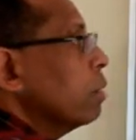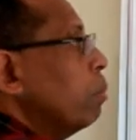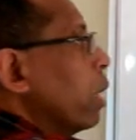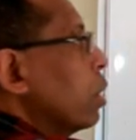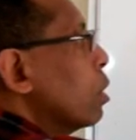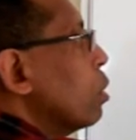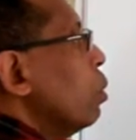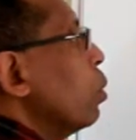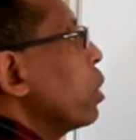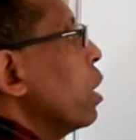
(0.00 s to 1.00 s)
it, by just
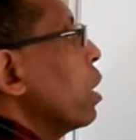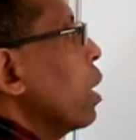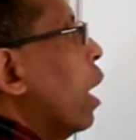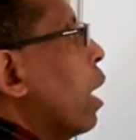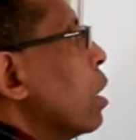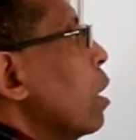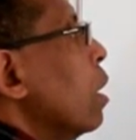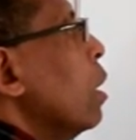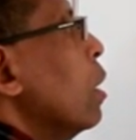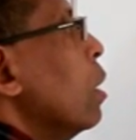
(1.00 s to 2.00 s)
looking at
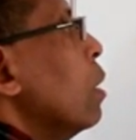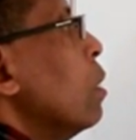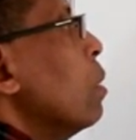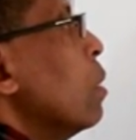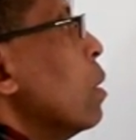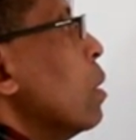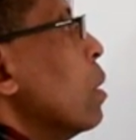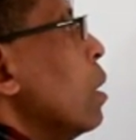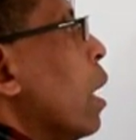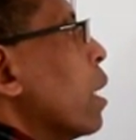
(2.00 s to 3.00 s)

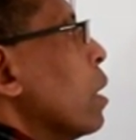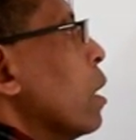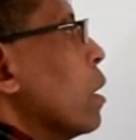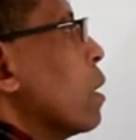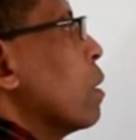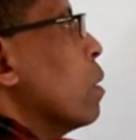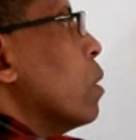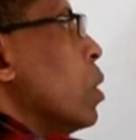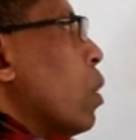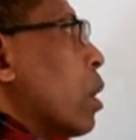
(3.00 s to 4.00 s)
like this.
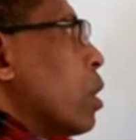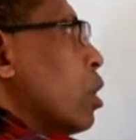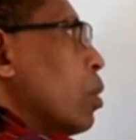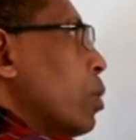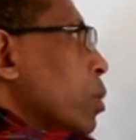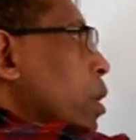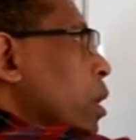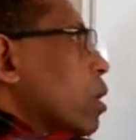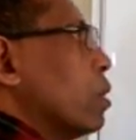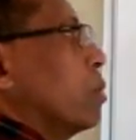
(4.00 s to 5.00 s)
You are just
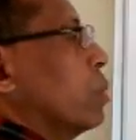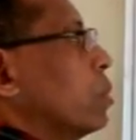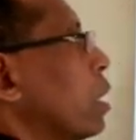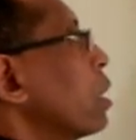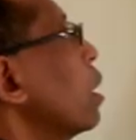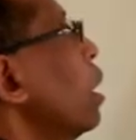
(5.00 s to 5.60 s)
looking through that